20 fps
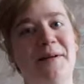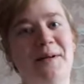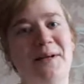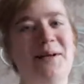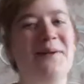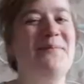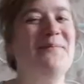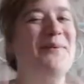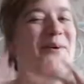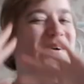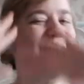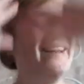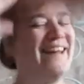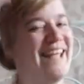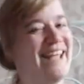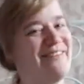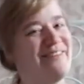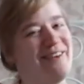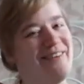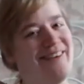Good morning
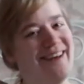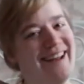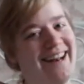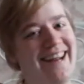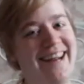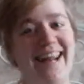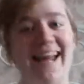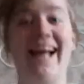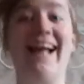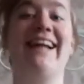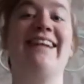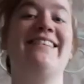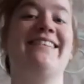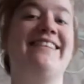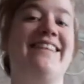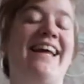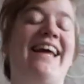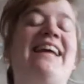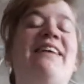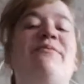everybody, and
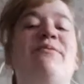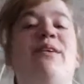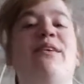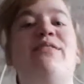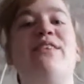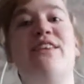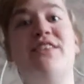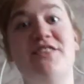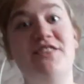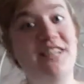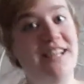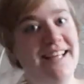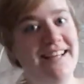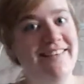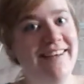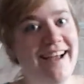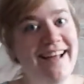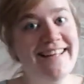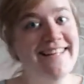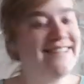today with Ginny
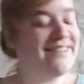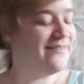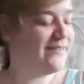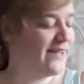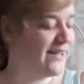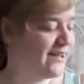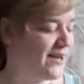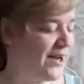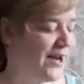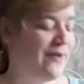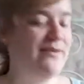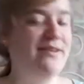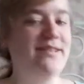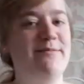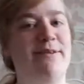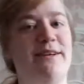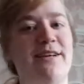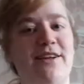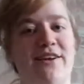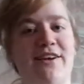Red we are going to
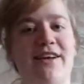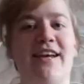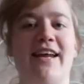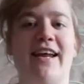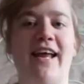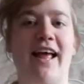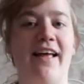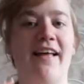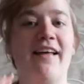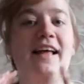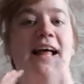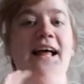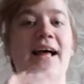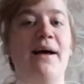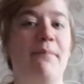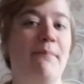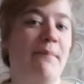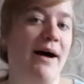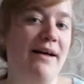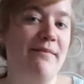be looking at
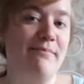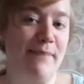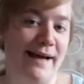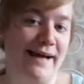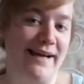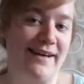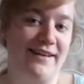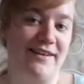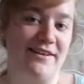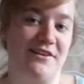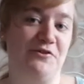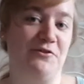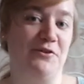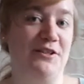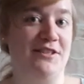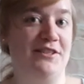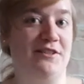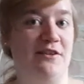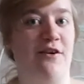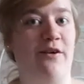my manga
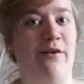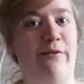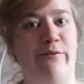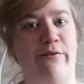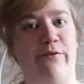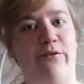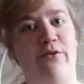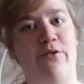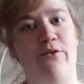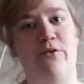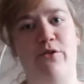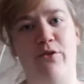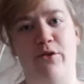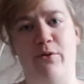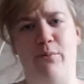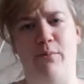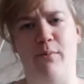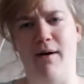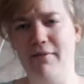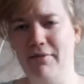choices of
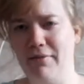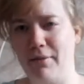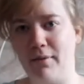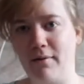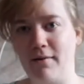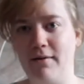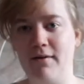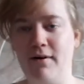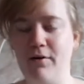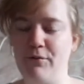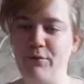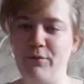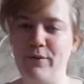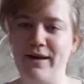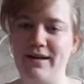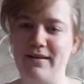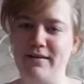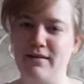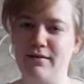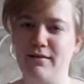the month, of the
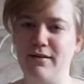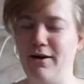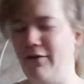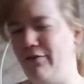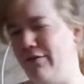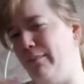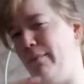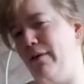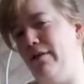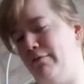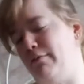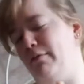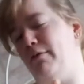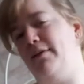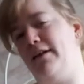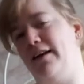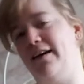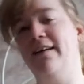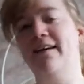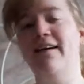week, of the month
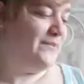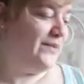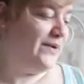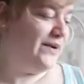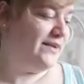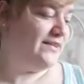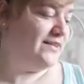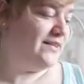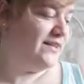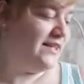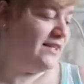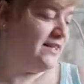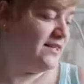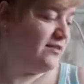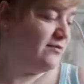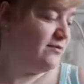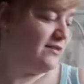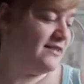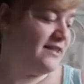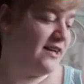probably. But these are
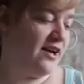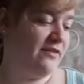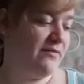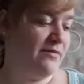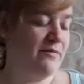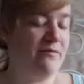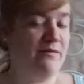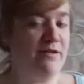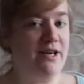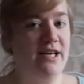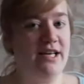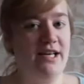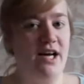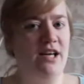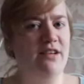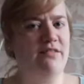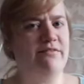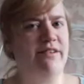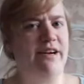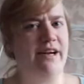the ones I've
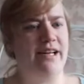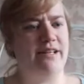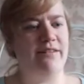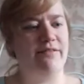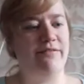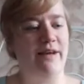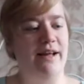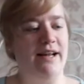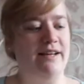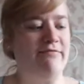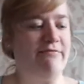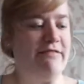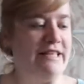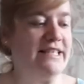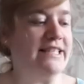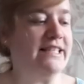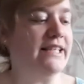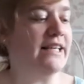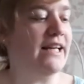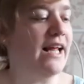read fairly
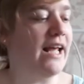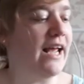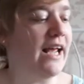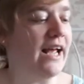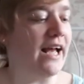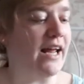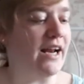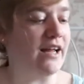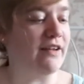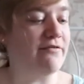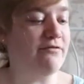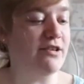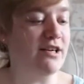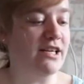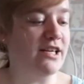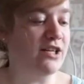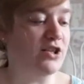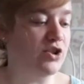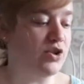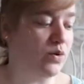recently and I've
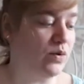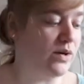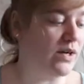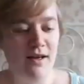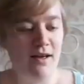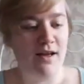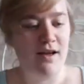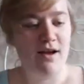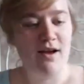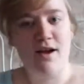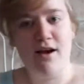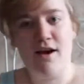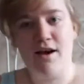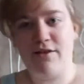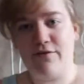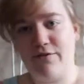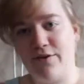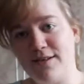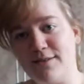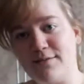really enjoyed.
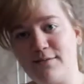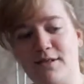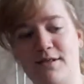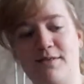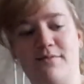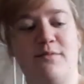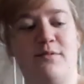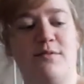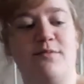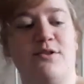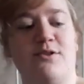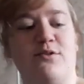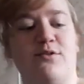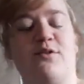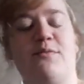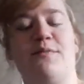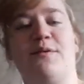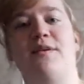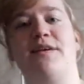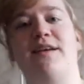The first one I'm going to
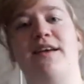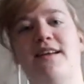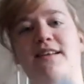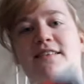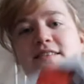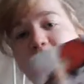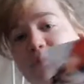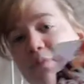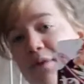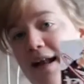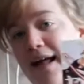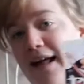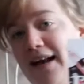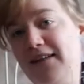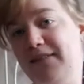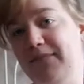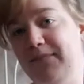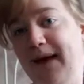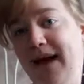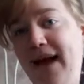talk about is
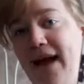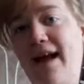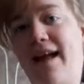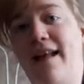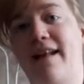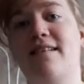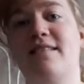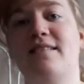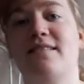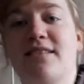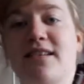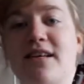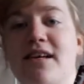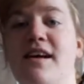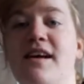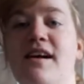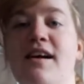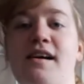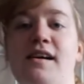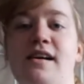Platinum End.
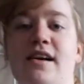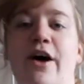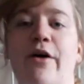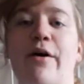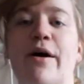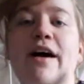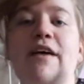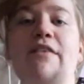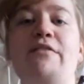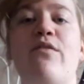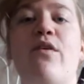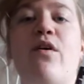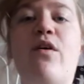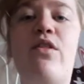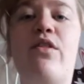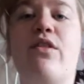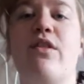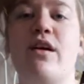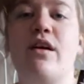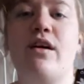Now I have
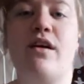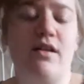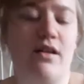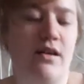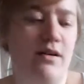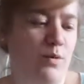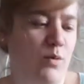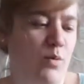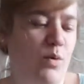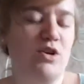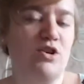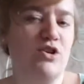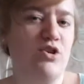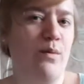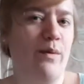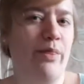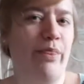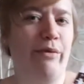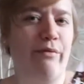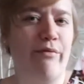the number 1,
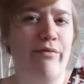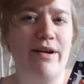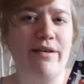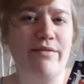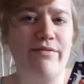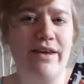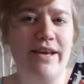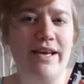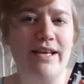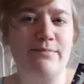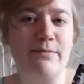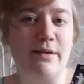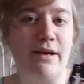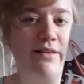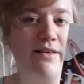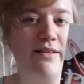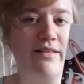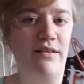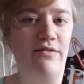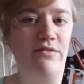2 and 3 of these, but I
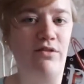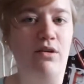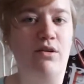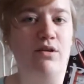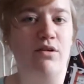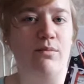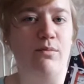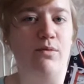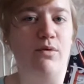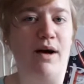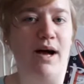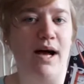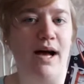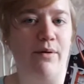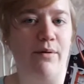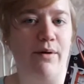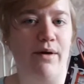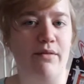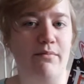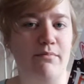think they've got a lot more out at the